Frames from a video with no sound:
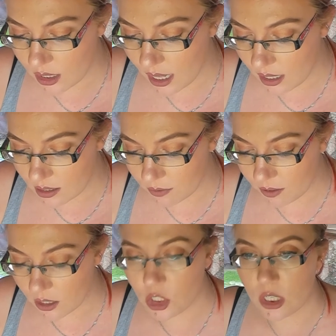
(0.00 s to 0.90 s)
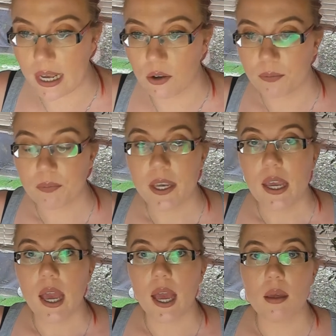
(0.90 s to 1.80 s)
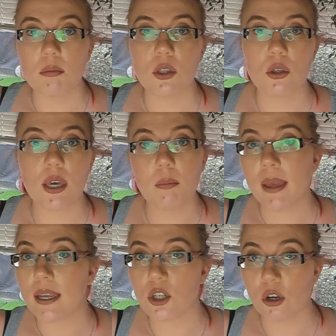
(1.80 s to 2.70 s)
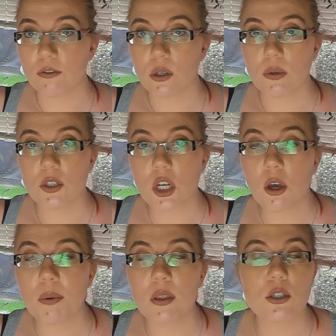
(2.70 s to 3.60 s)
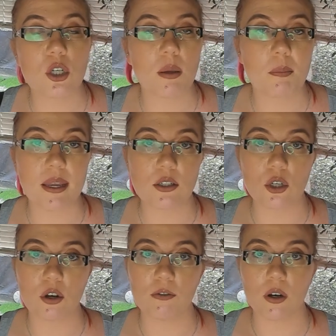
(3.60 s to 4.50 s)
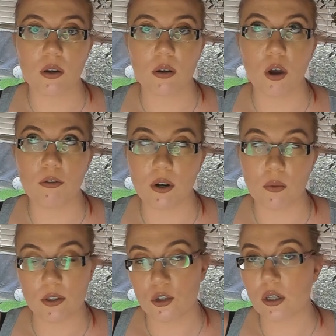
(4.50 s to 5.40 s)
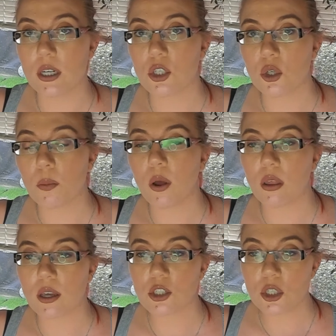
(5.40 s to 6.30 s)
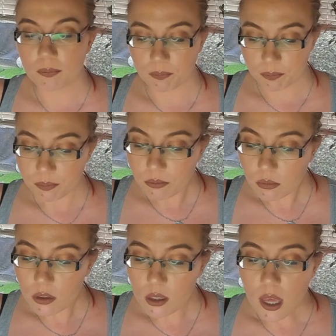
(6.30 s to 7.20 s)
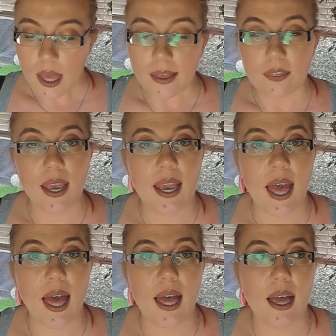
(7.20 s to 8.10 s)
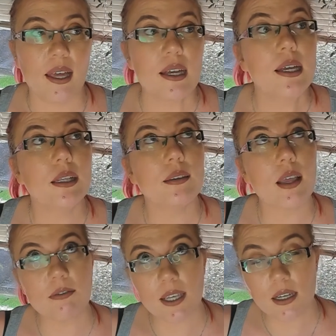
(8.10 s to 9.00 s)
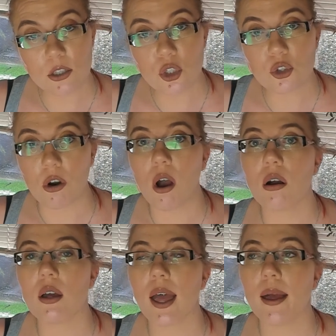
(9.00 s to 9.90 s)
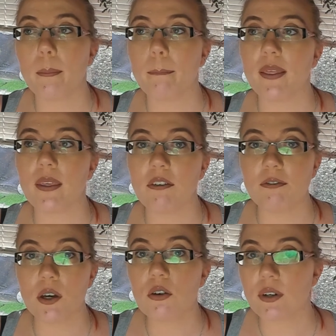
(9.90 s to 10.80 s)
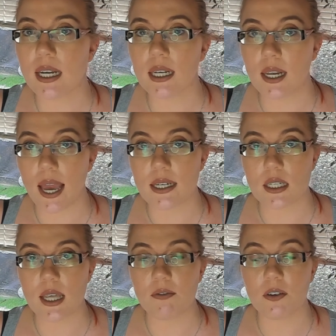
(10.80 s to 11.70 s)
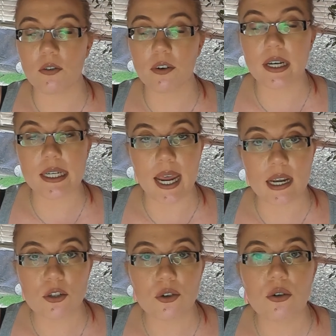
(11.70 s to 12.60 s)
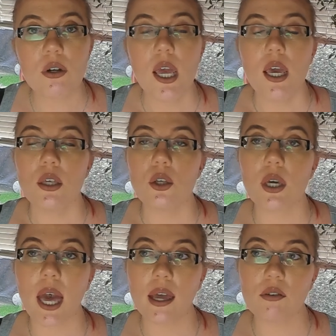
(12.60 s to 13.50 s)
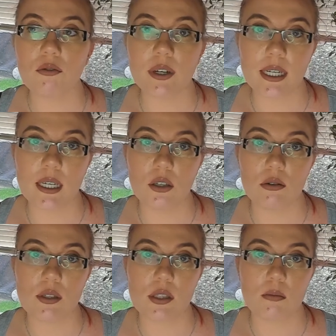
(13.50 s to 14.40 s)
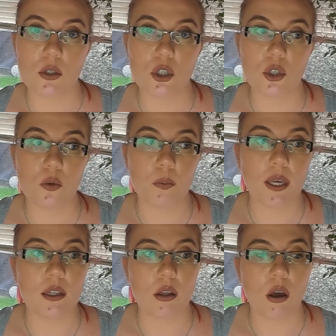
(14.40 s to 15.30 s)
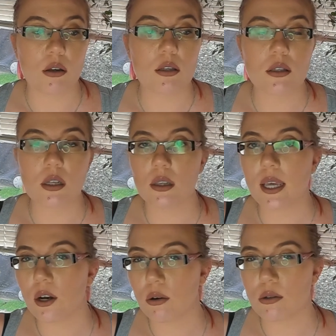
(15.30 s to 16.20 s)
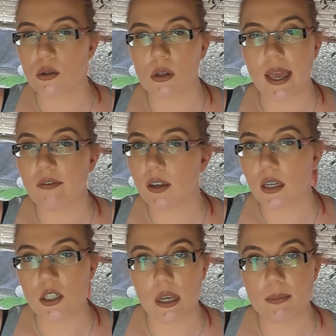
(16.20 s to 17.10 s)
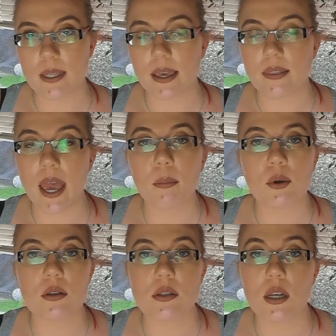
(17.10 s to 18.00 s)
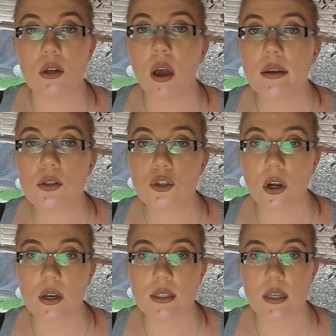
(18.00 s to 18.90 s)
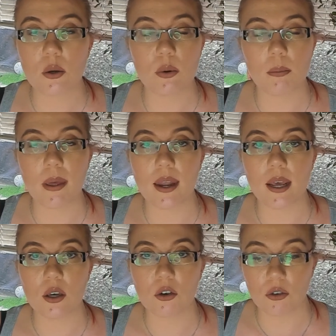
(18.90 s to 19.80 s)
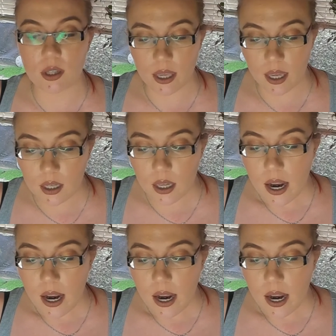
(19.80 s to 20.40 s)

That is a finished nail. You can paint over it with gel polish. You can paint it over it with traditional polish. They are lovely and strong, but they feel really light. They feel very natural. You can't really use them to do big long stilettos or like funky shapes like that, because they're not as strong as liquid and powder acrylic.